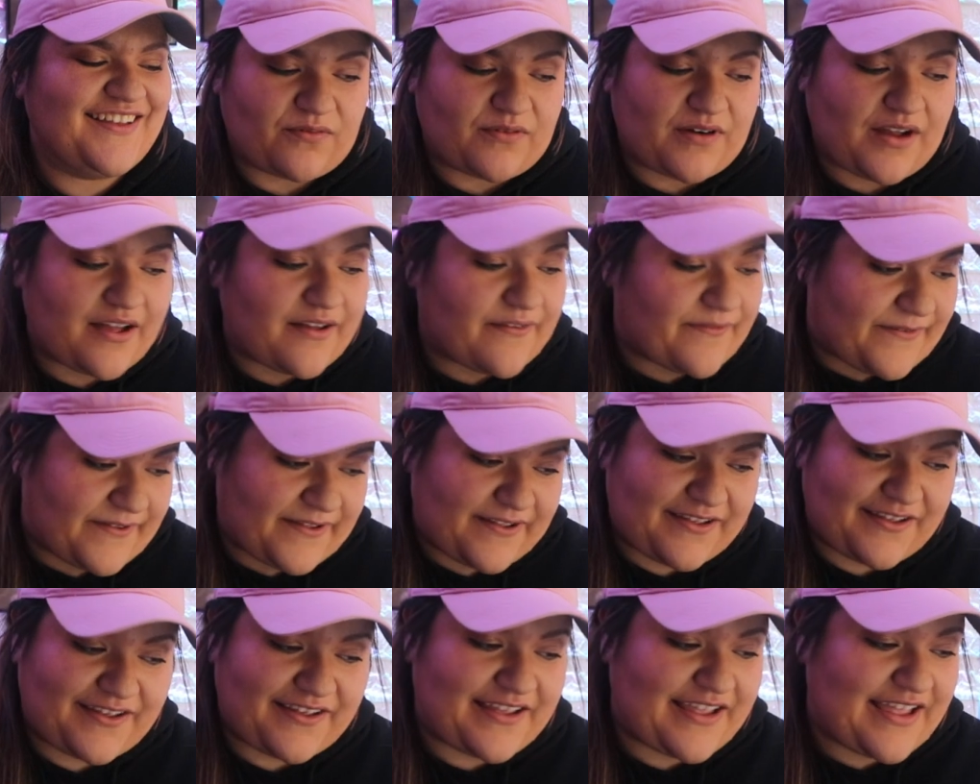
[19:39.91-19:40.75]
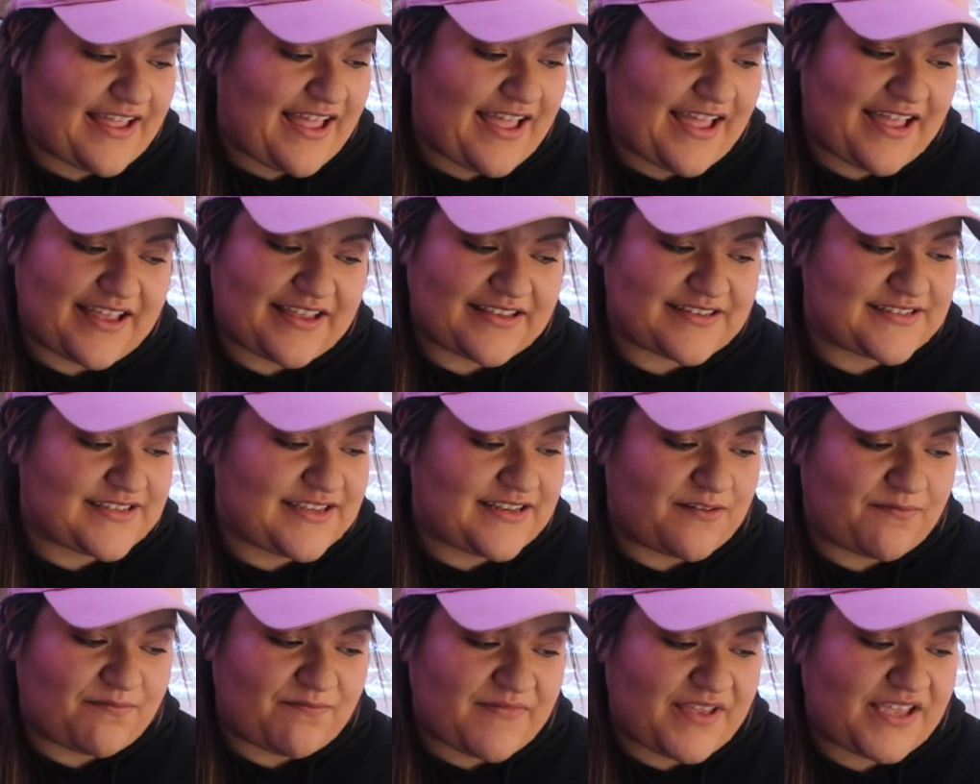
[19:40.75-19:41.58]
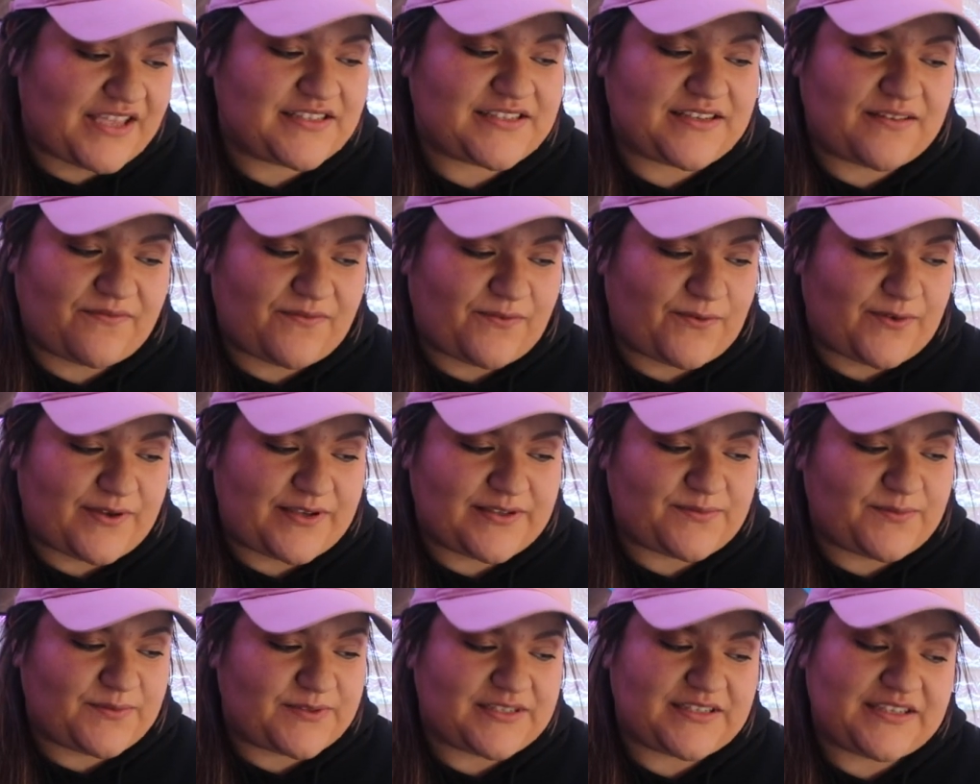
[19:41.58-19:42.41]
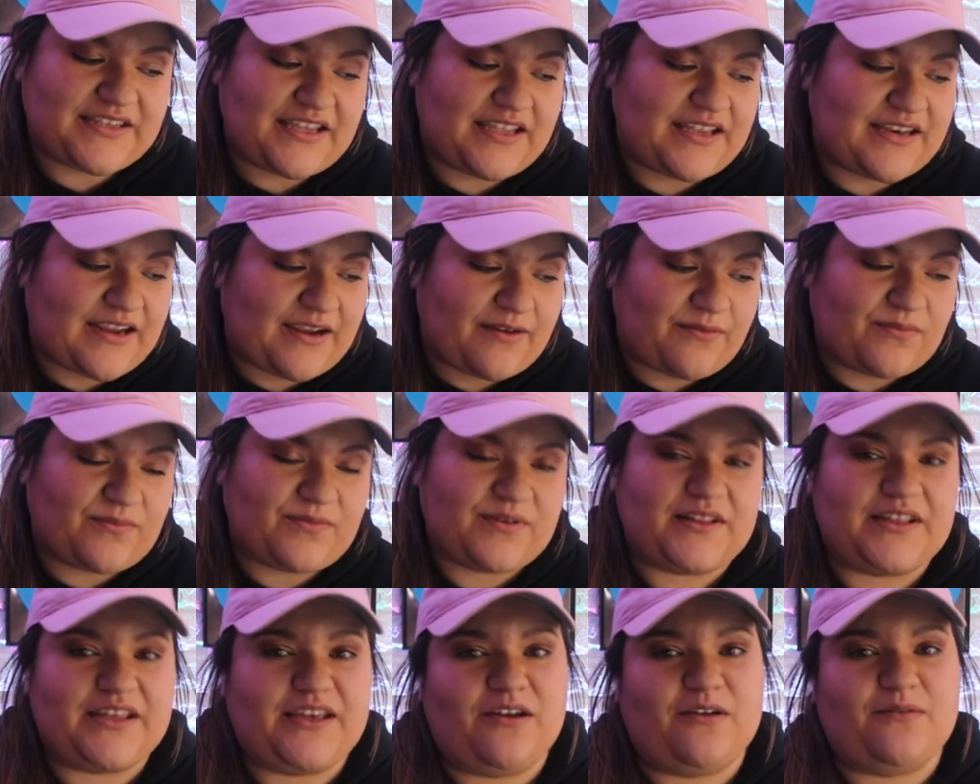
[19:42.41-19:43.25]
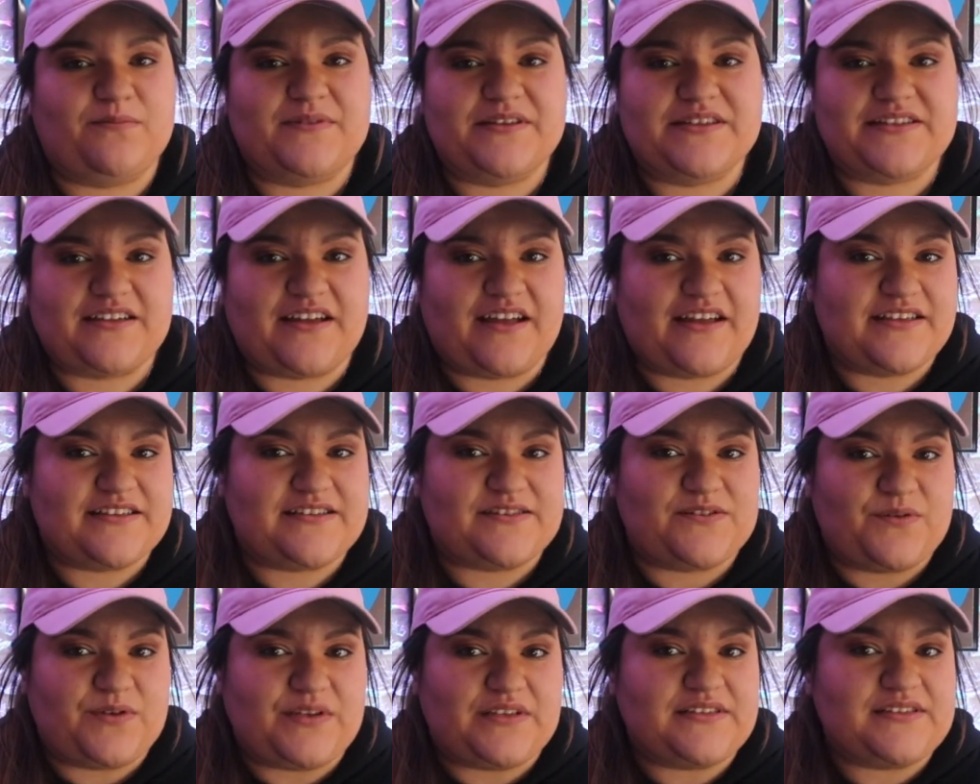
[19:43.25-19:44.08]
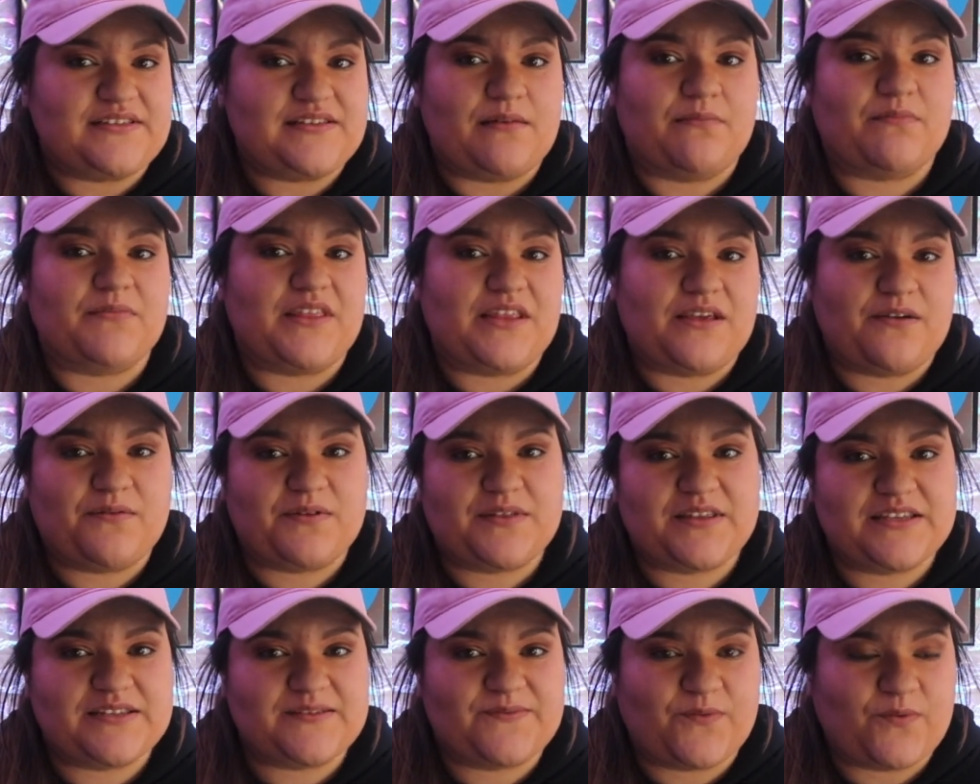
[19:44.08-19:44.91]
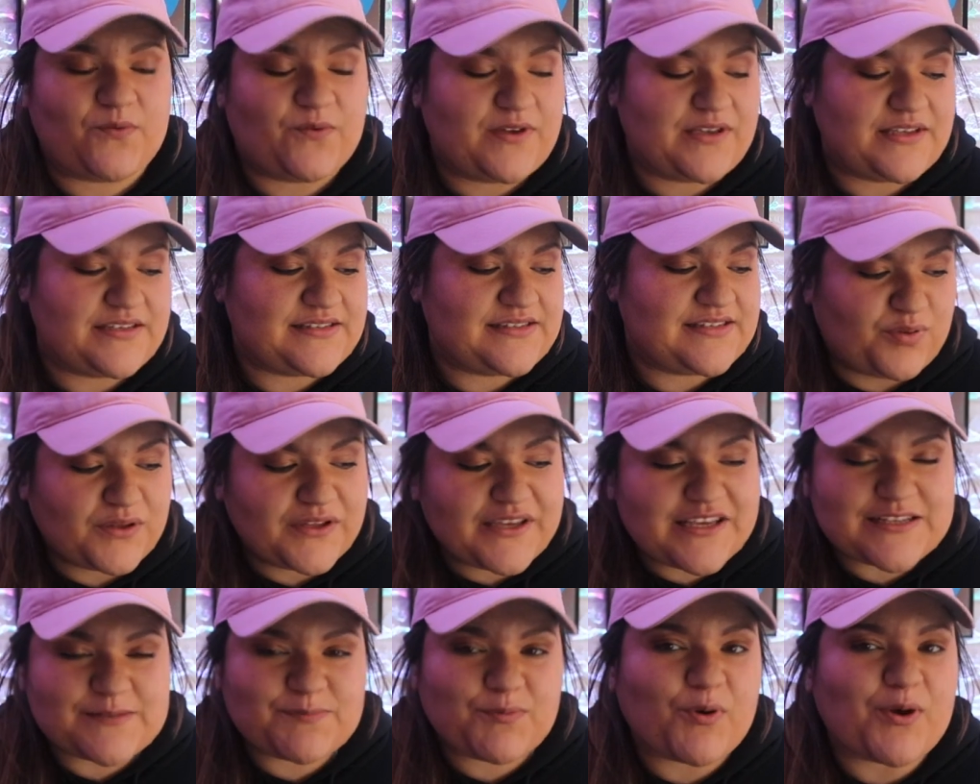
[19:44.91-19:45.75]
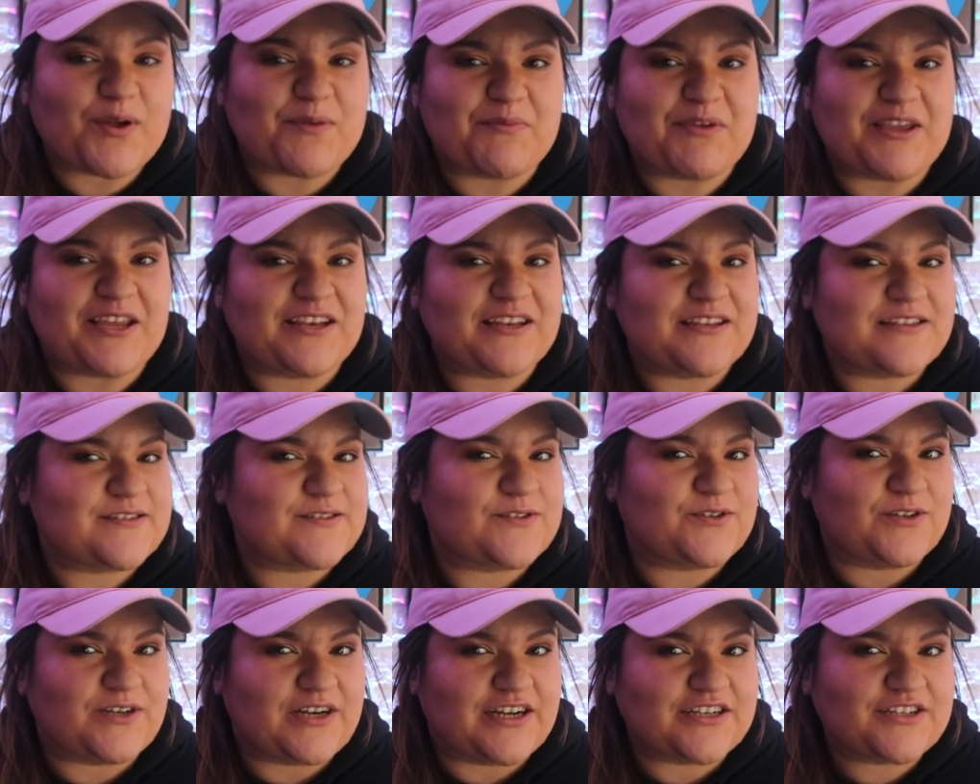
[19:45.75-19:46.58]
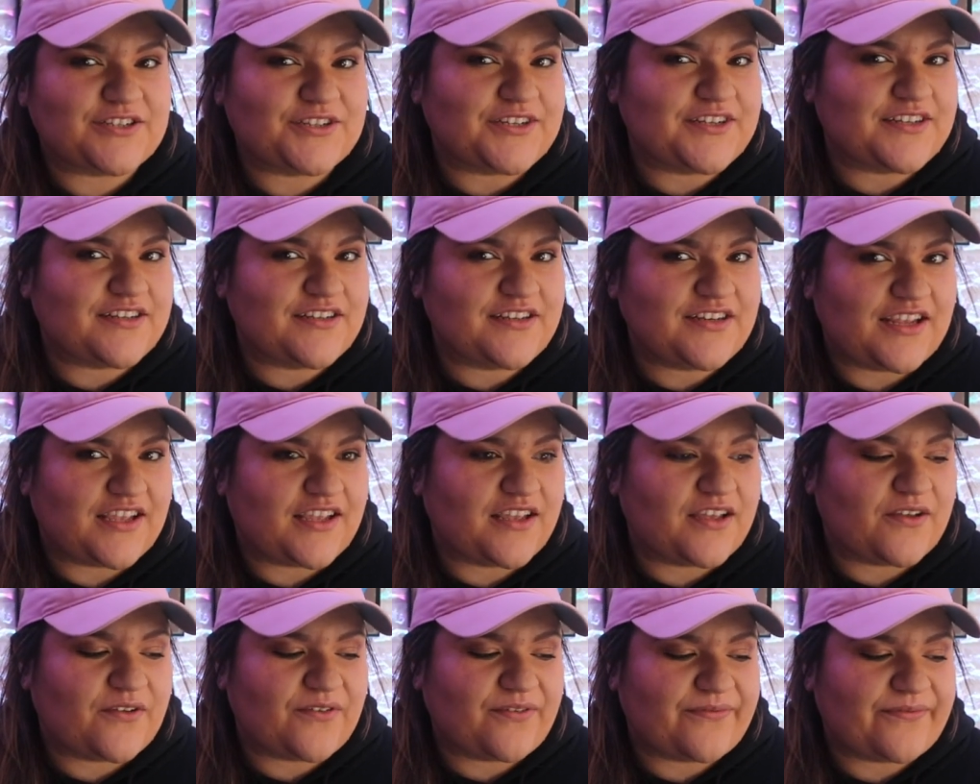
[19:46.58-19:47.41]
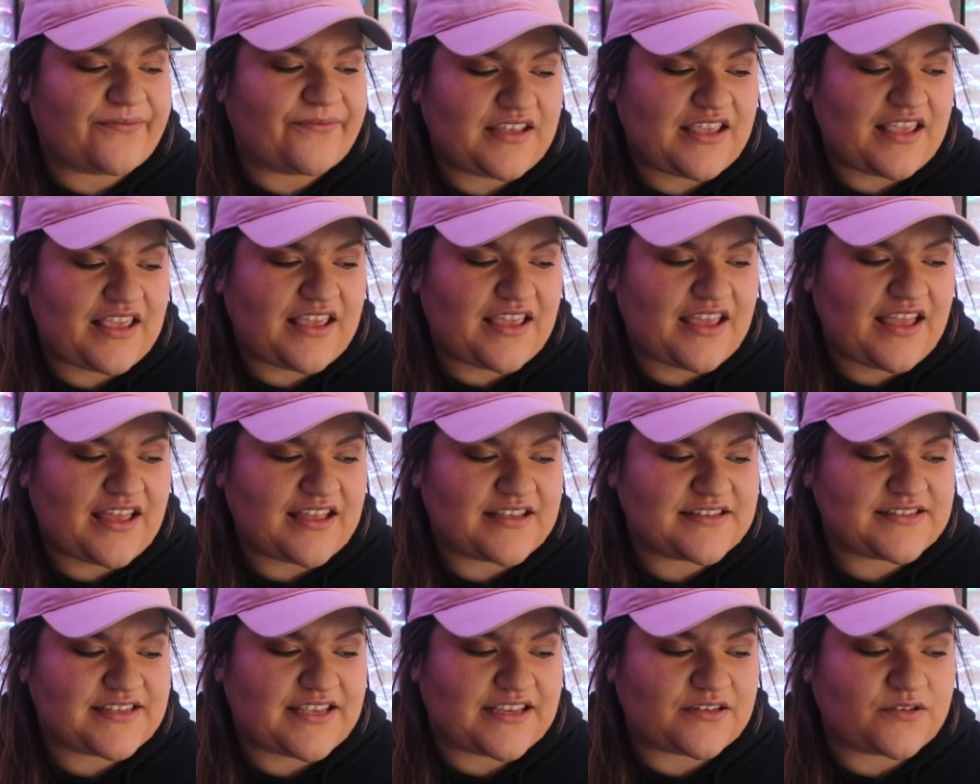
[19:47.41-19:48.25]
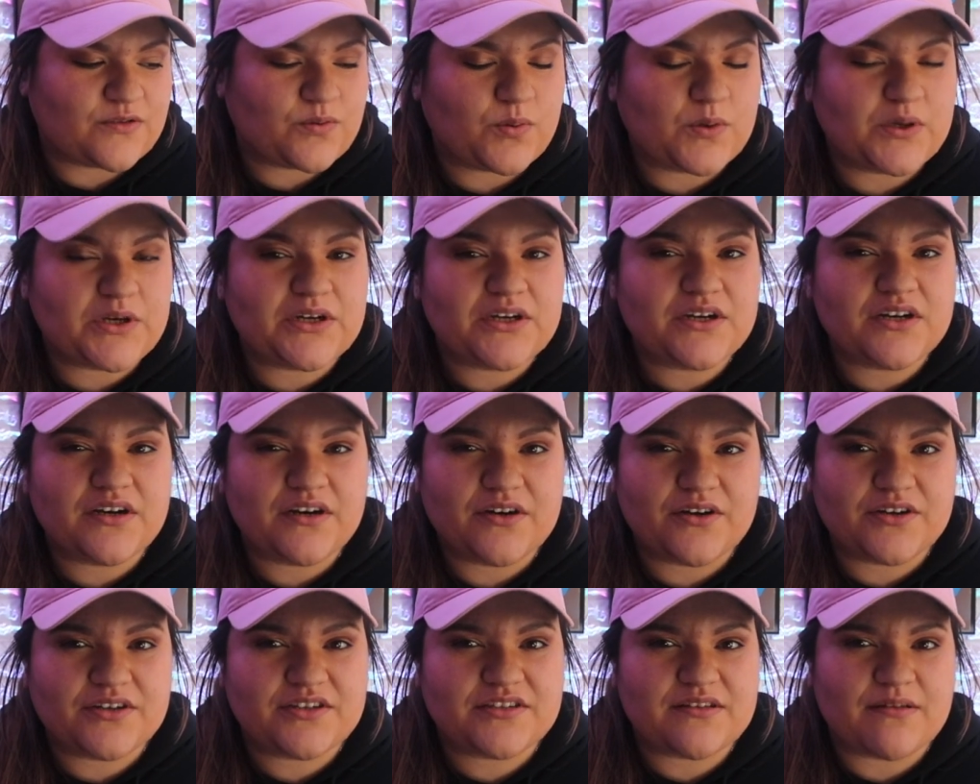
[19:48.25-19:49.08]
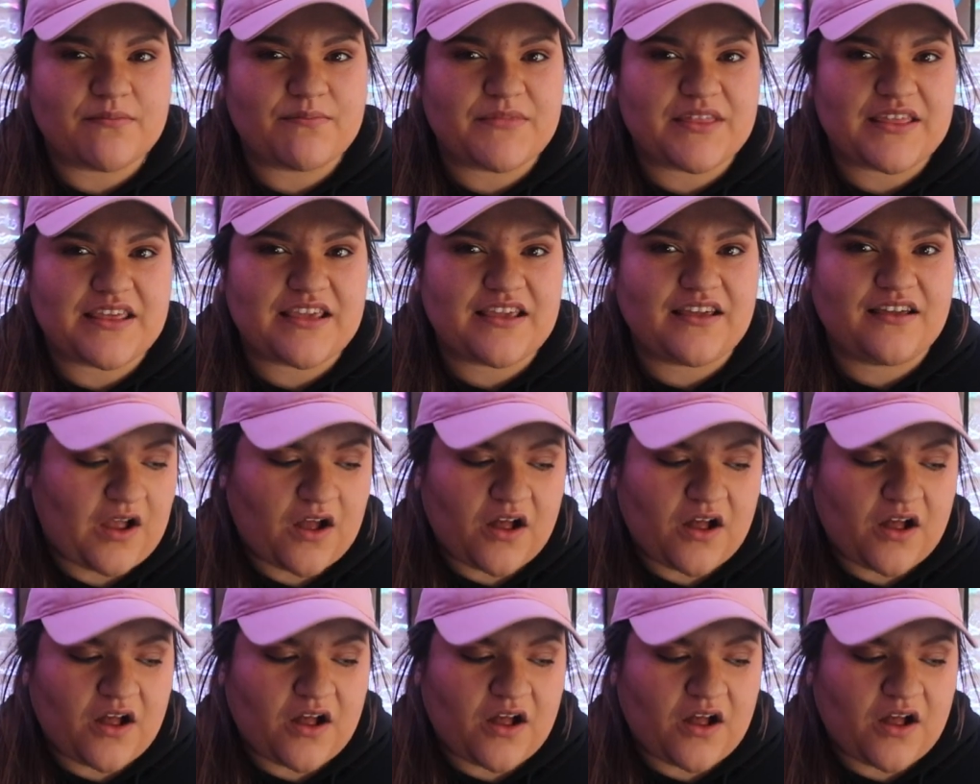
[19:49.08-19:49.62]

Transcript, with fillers: Rafa has an amazing voice. Once again, I really hope this guy is doing something with his voice. Please point me in his direction if he has like Twitter or something.